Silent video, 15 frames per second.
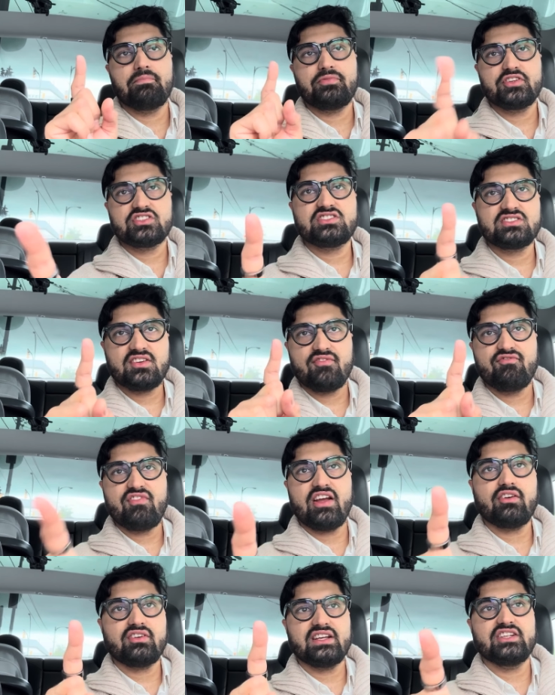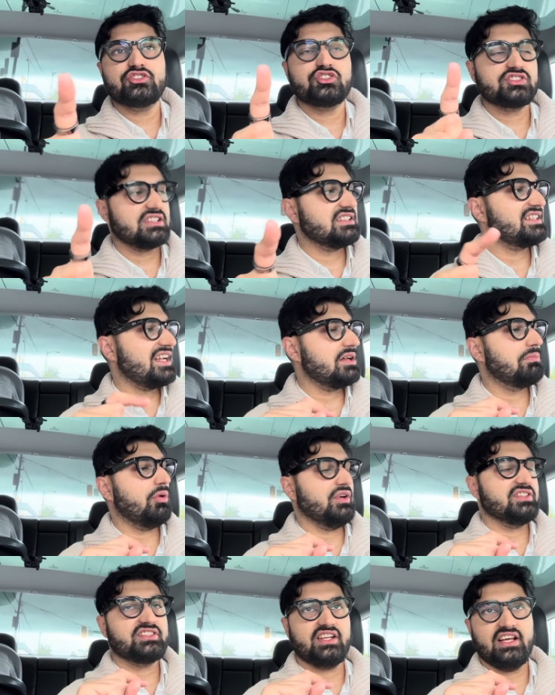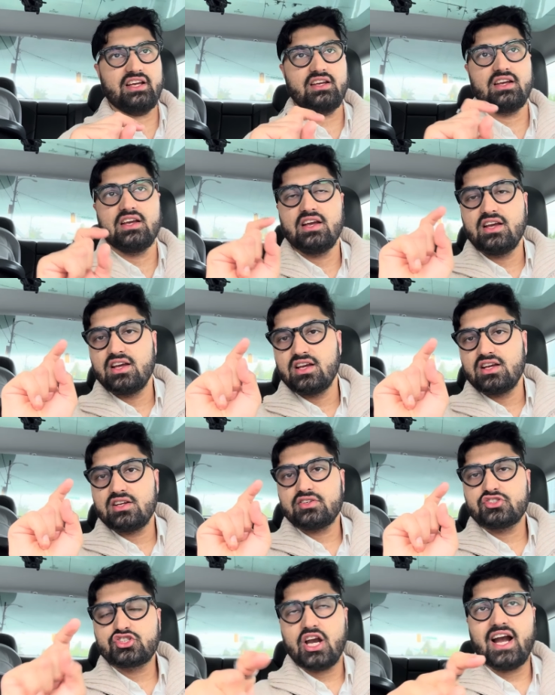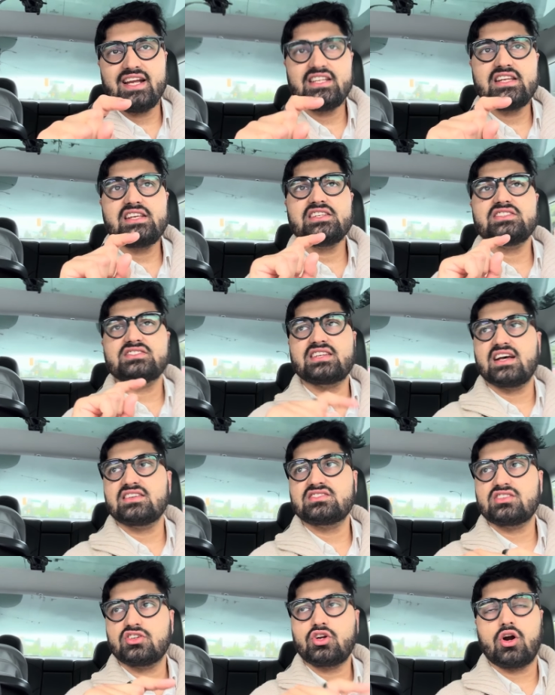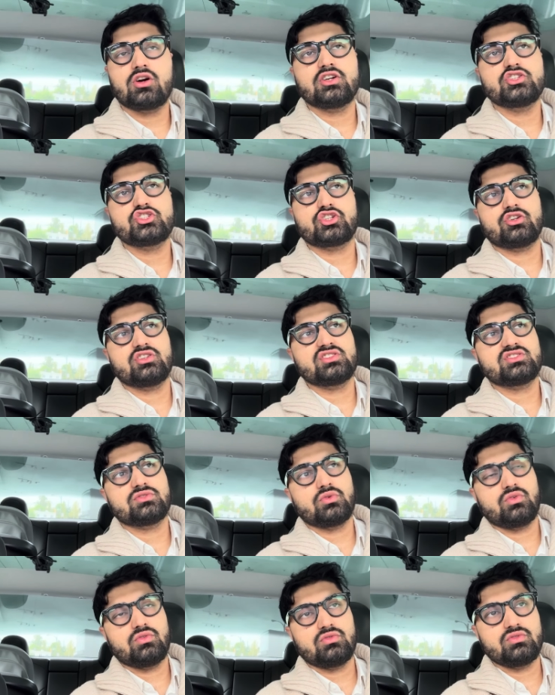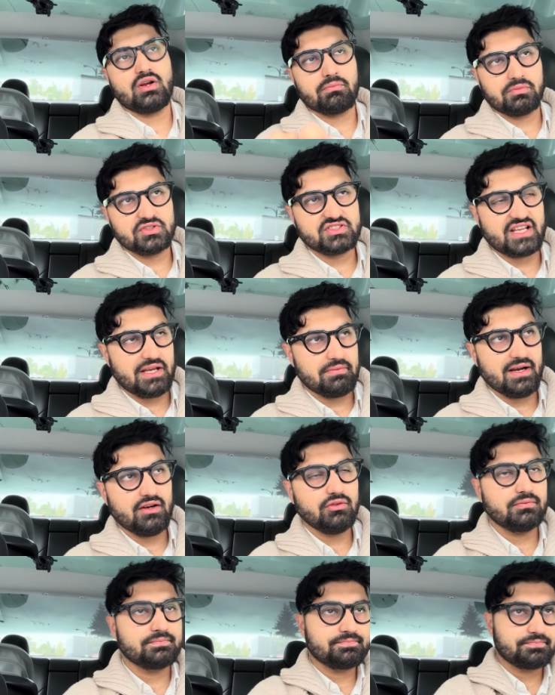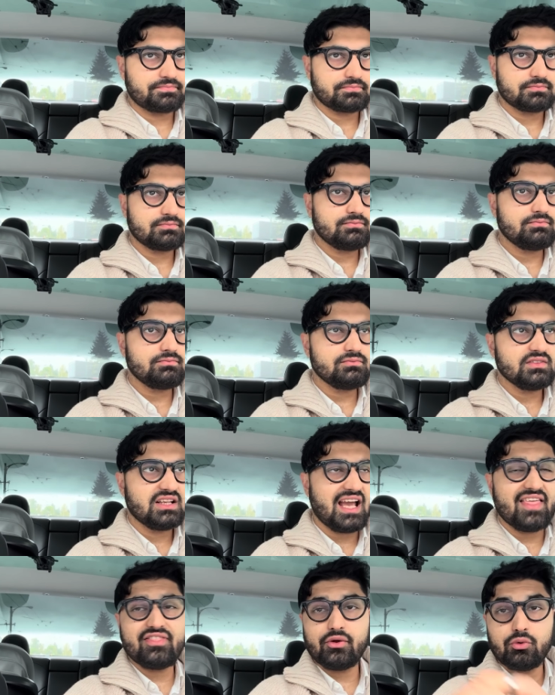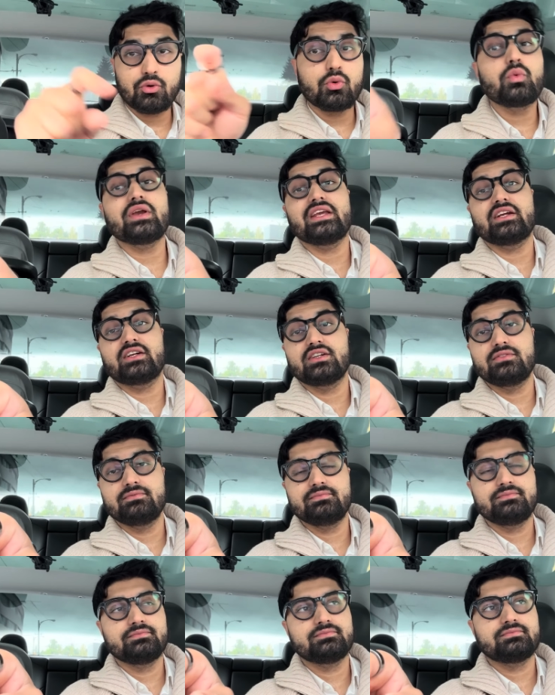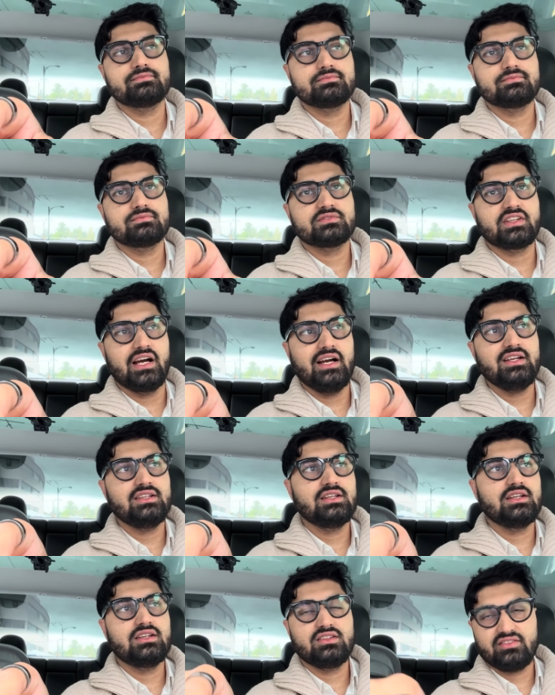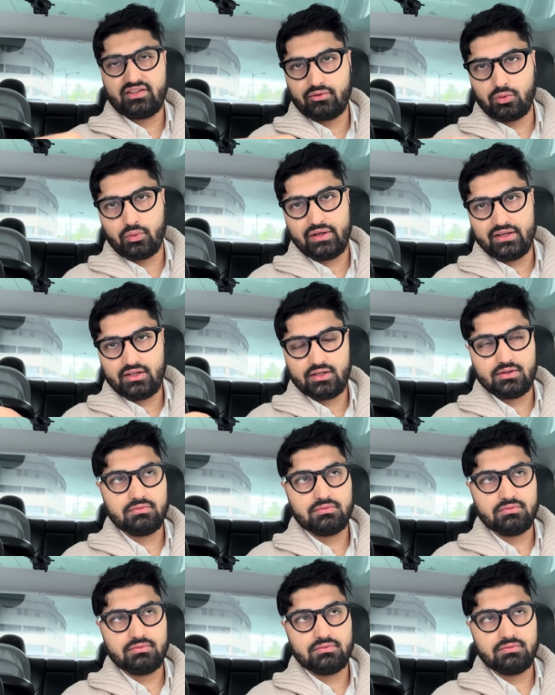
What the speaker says: This is a very interesting data point today. Chinese Tesla car insurance numbers came out, and they were weak. Okay, they were weak.